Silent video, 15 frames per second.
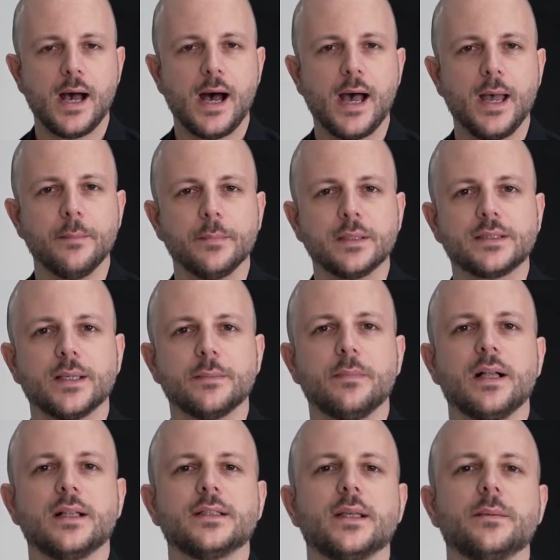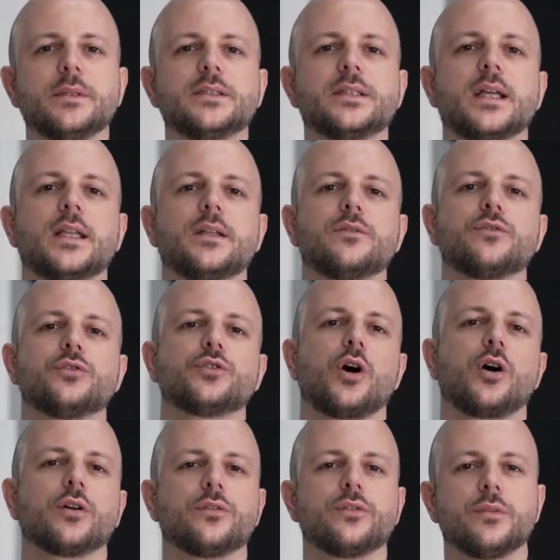I'm Mattia Baldi. I'm an Italian
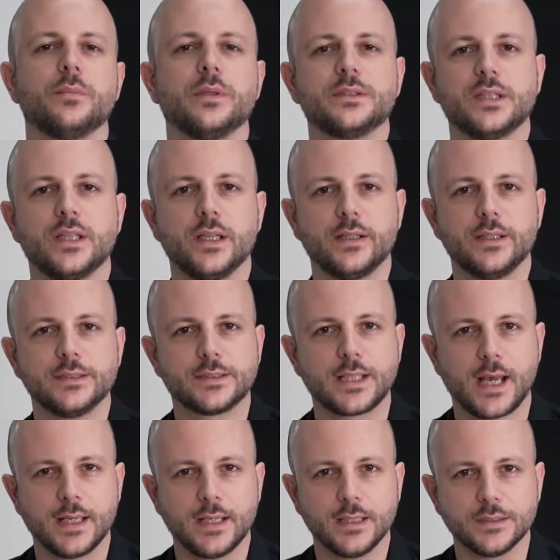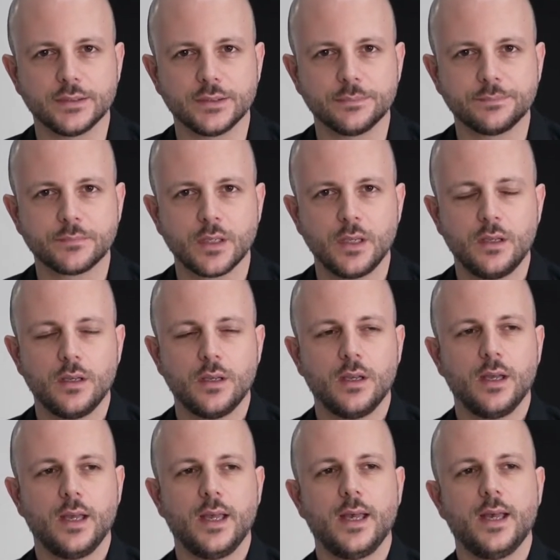photographer based here in Thailand,
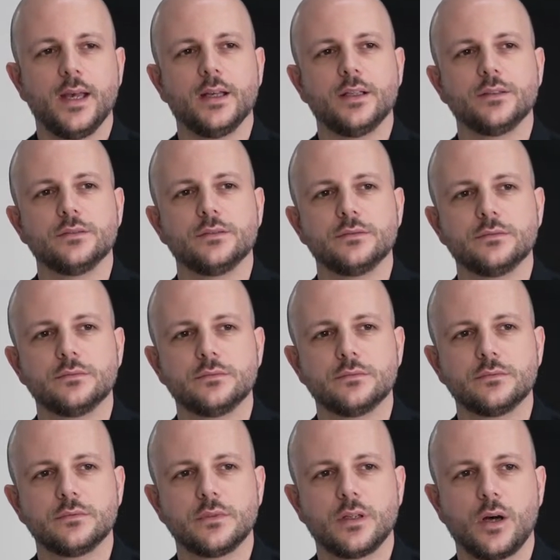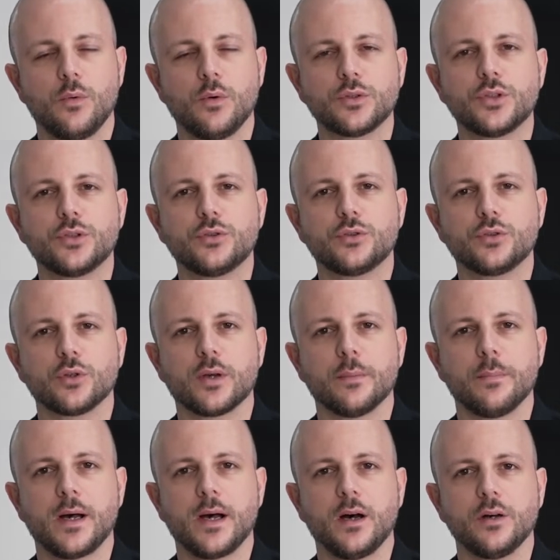and I wanted to talk
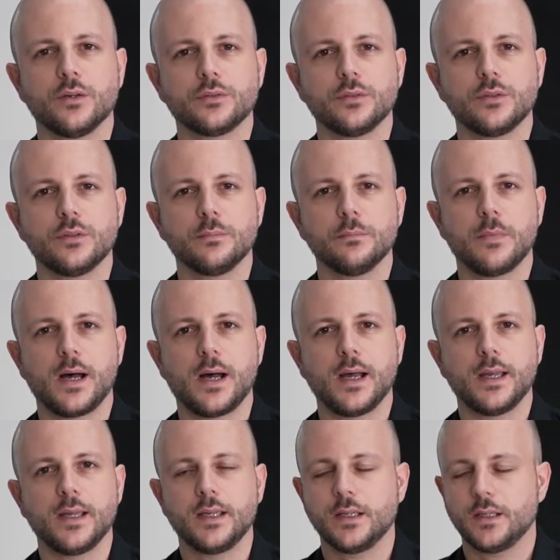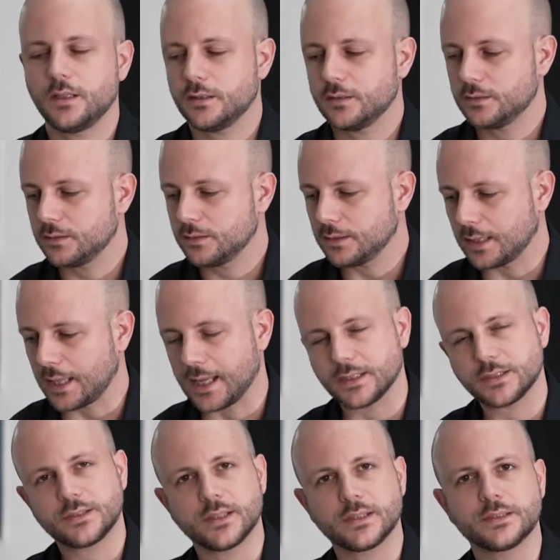about my
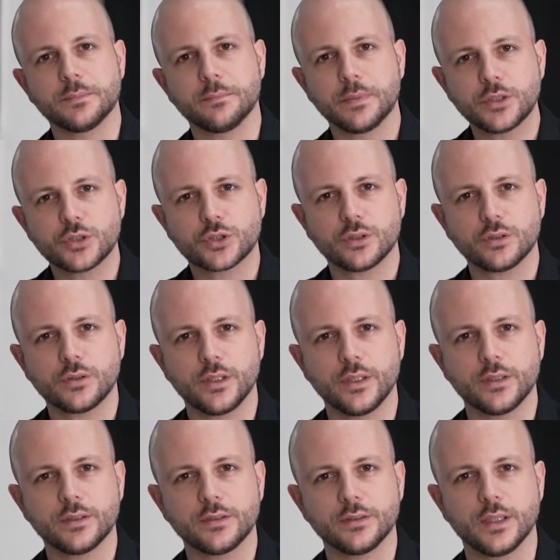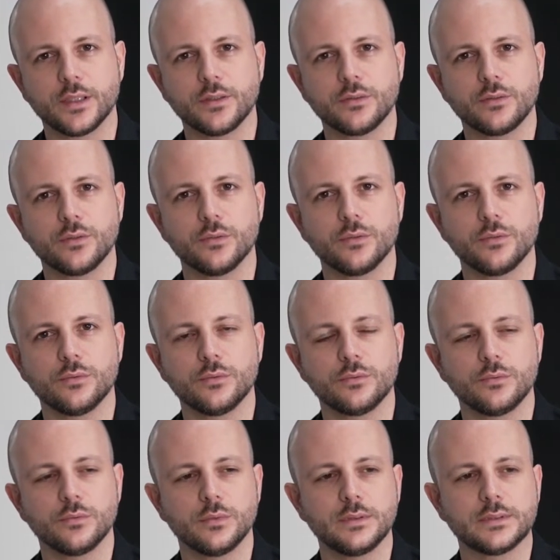last exhibition here that you
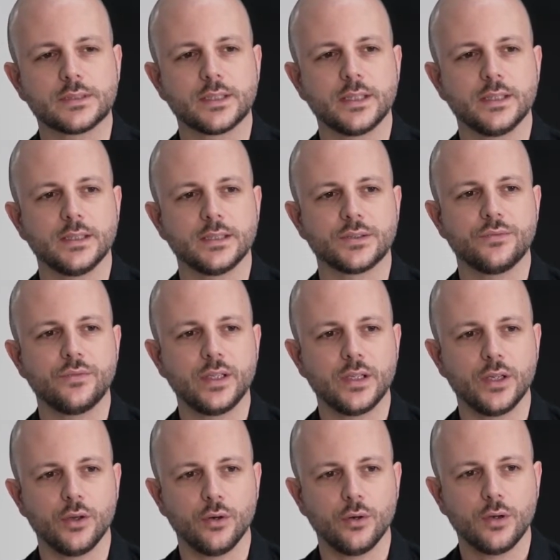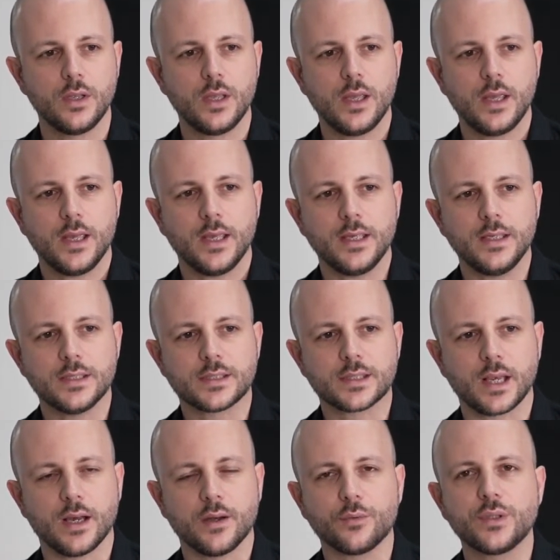will see in this video. It's
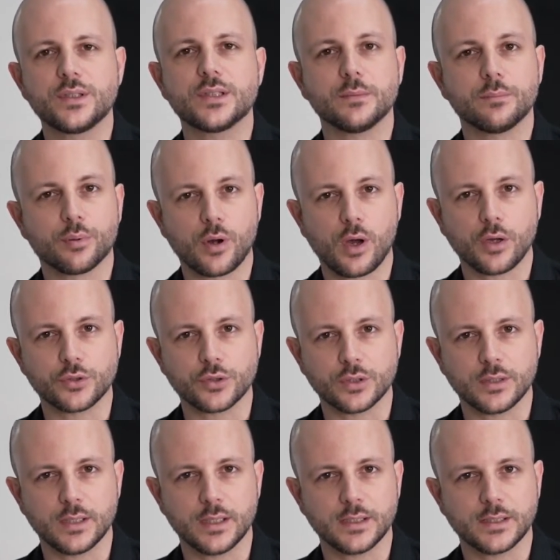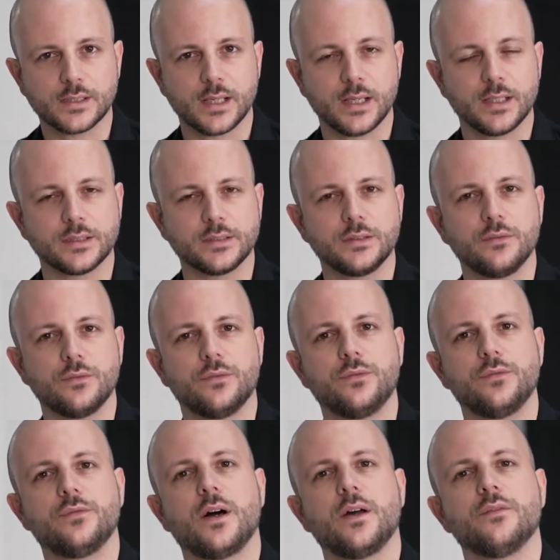a recent project that I started
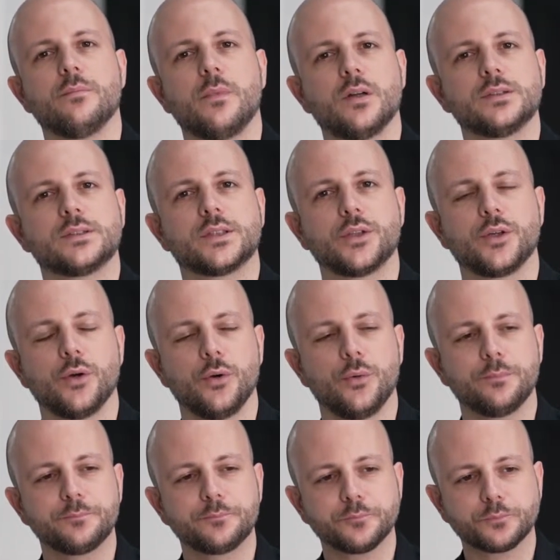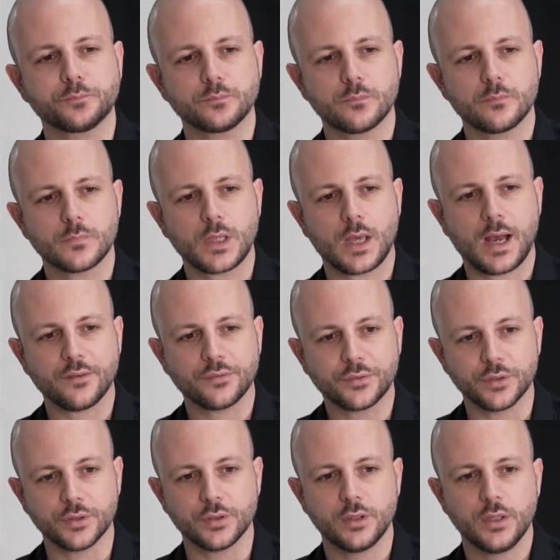5 months ago
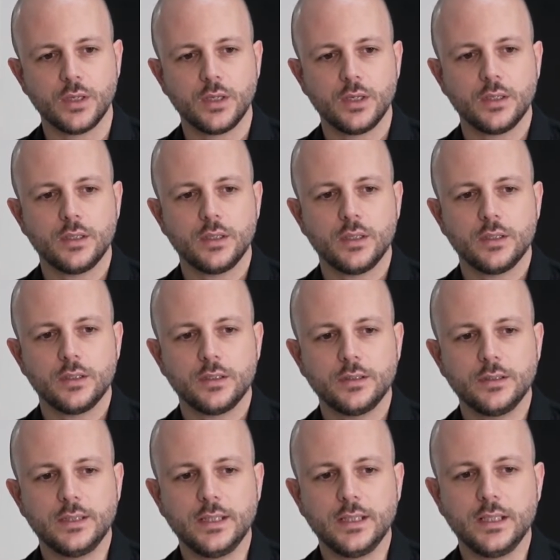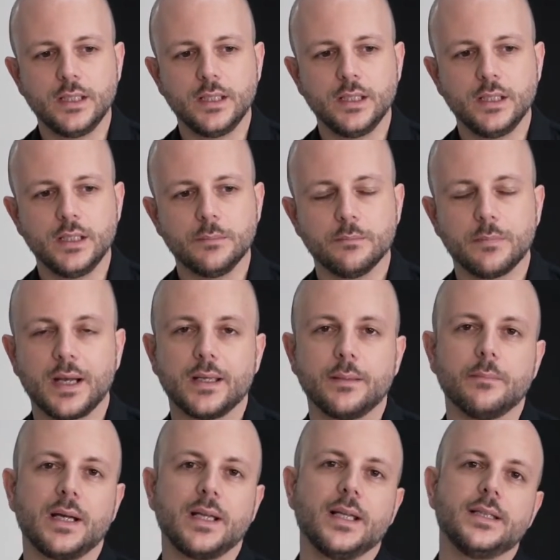after
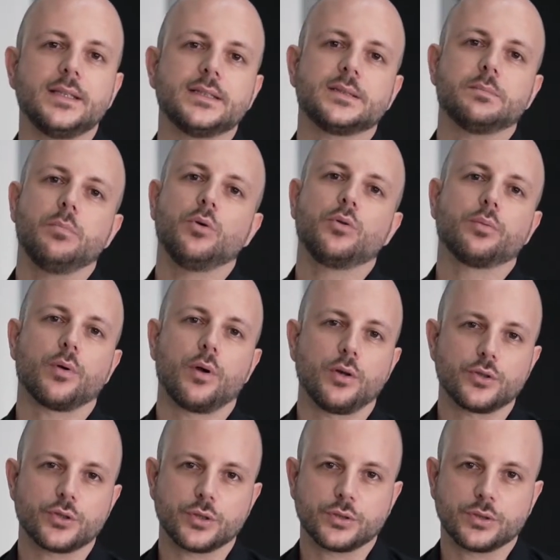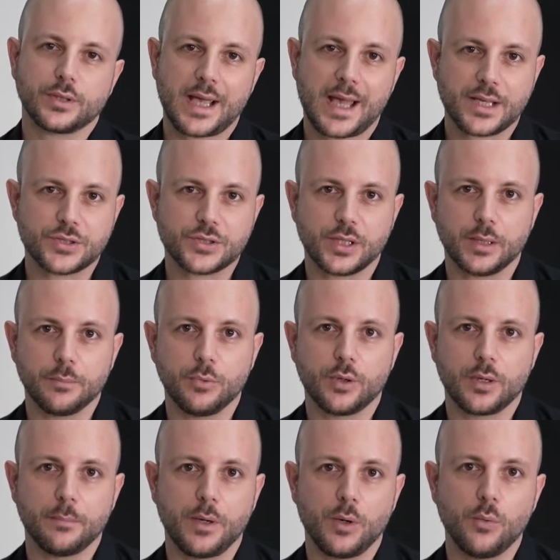my latest book project, Casting a
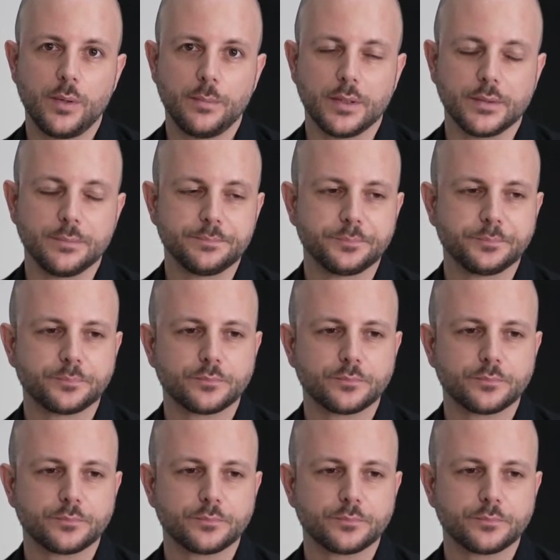Book About Women,